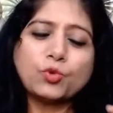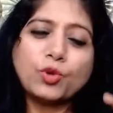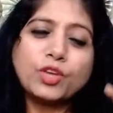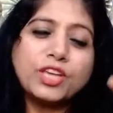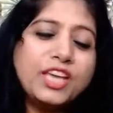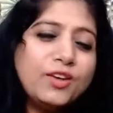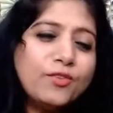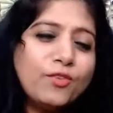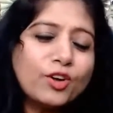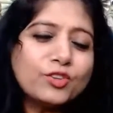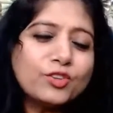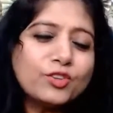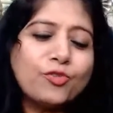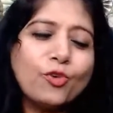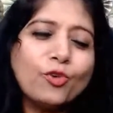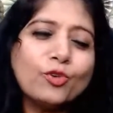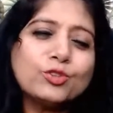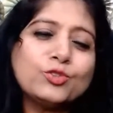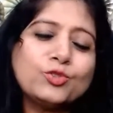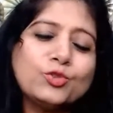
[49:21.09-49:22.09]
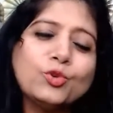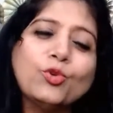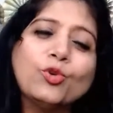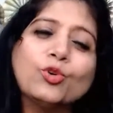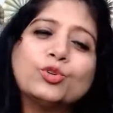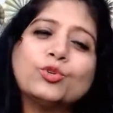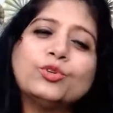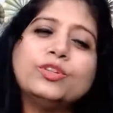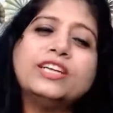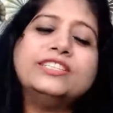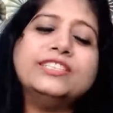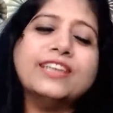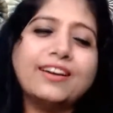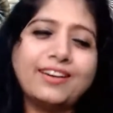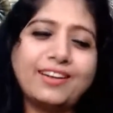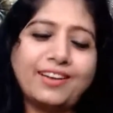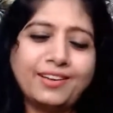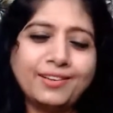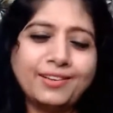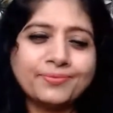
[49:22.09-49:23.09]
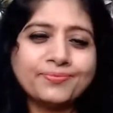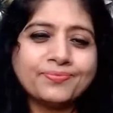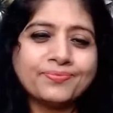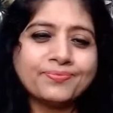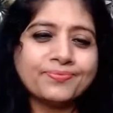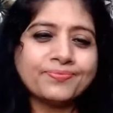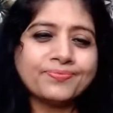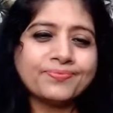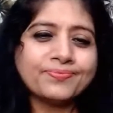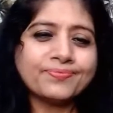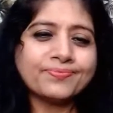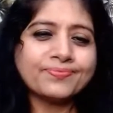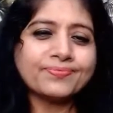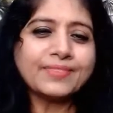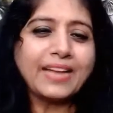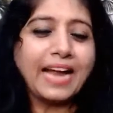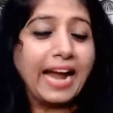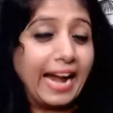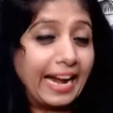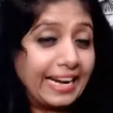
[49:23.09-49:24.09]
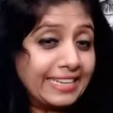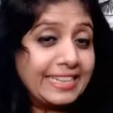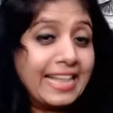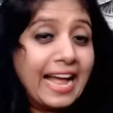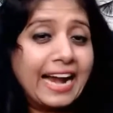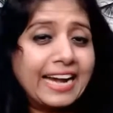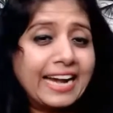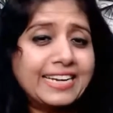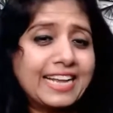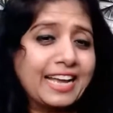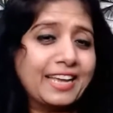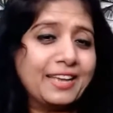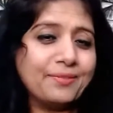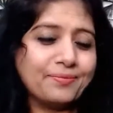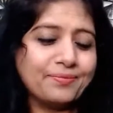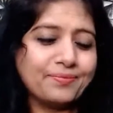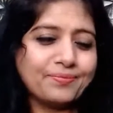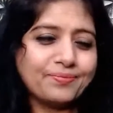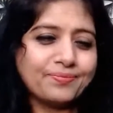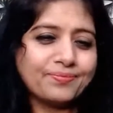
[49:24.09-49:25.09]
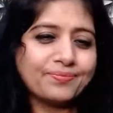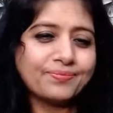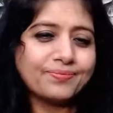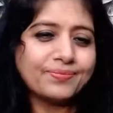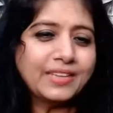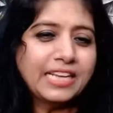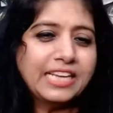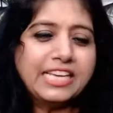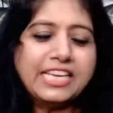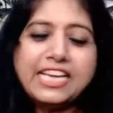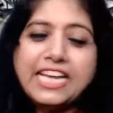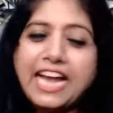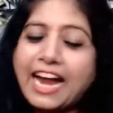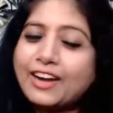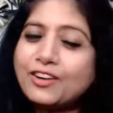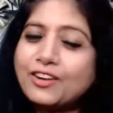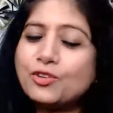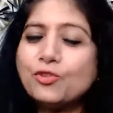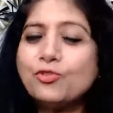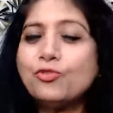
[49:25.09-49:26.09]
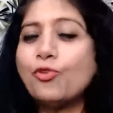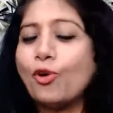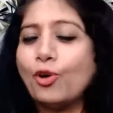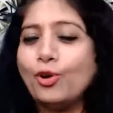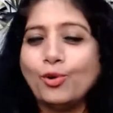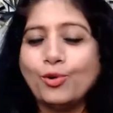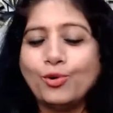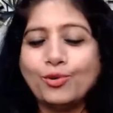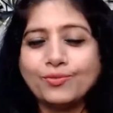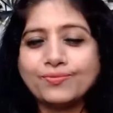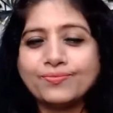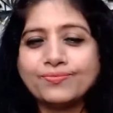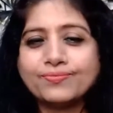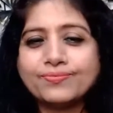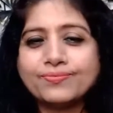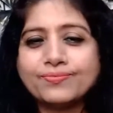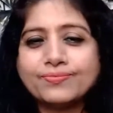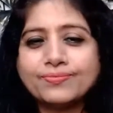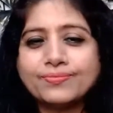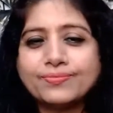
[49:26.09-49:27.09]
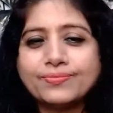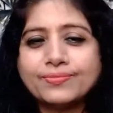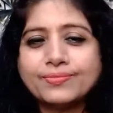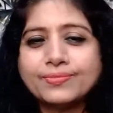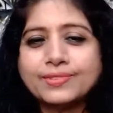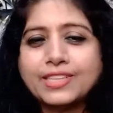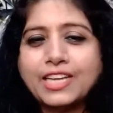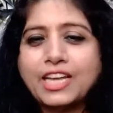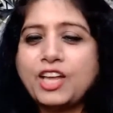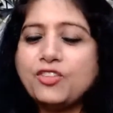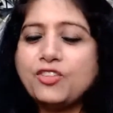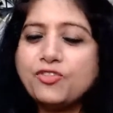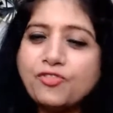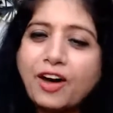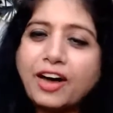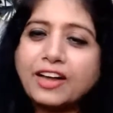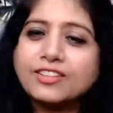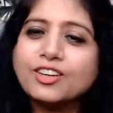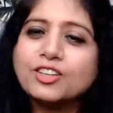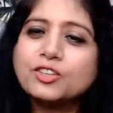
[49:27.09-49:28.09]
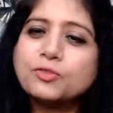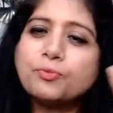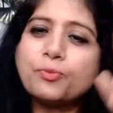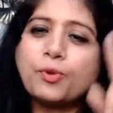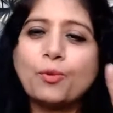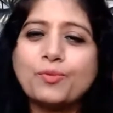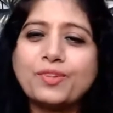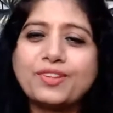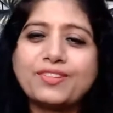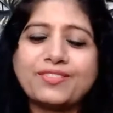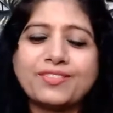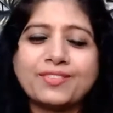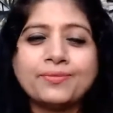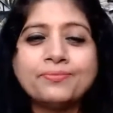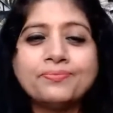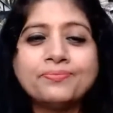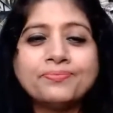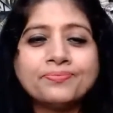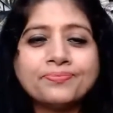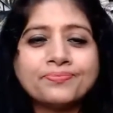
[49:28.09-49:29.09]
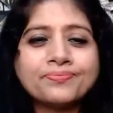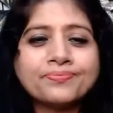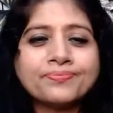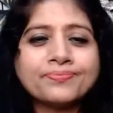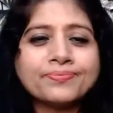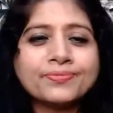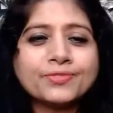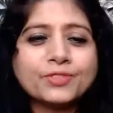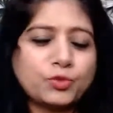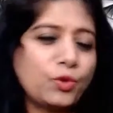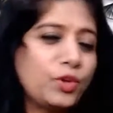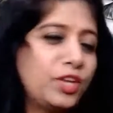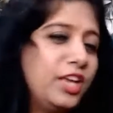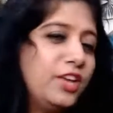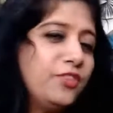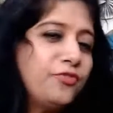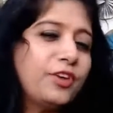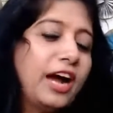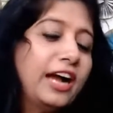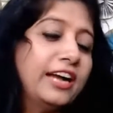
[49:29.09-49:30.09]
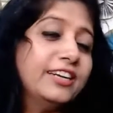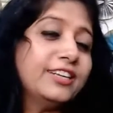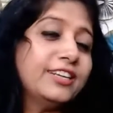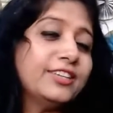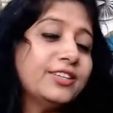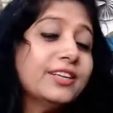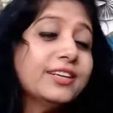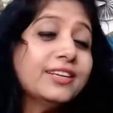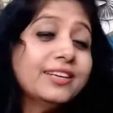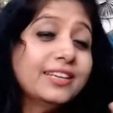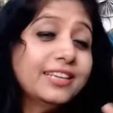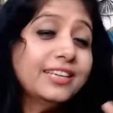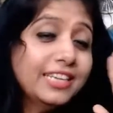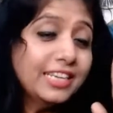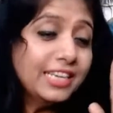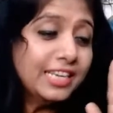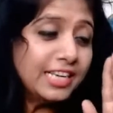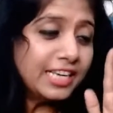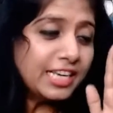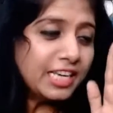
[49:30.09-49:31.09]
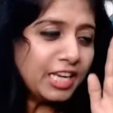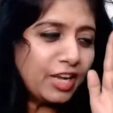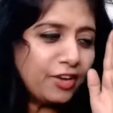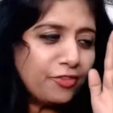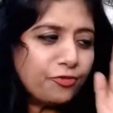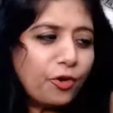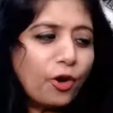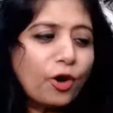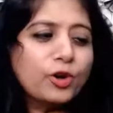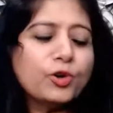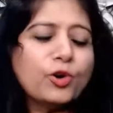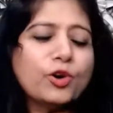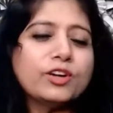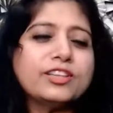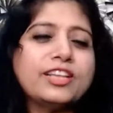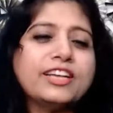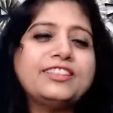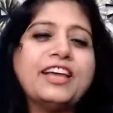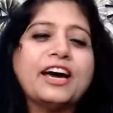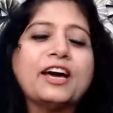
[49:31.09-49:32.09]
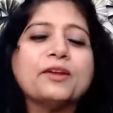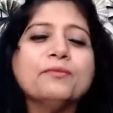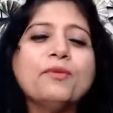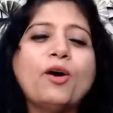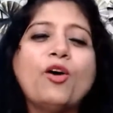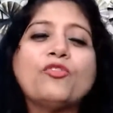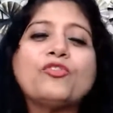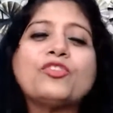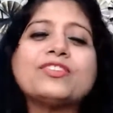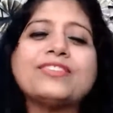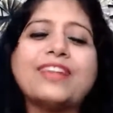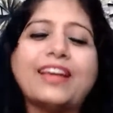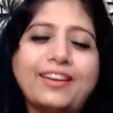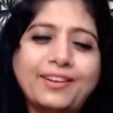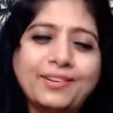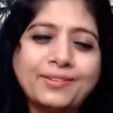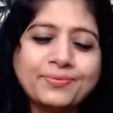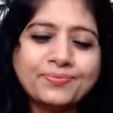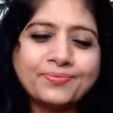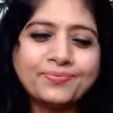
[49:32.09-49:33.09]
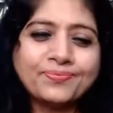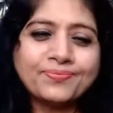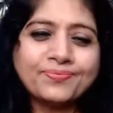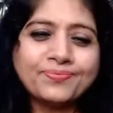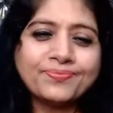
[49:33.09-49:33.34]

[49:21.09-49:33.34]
So he was forced to go to the jungle. At that time, he had to follow his father's promise. So he under, he followed the dharma of a son.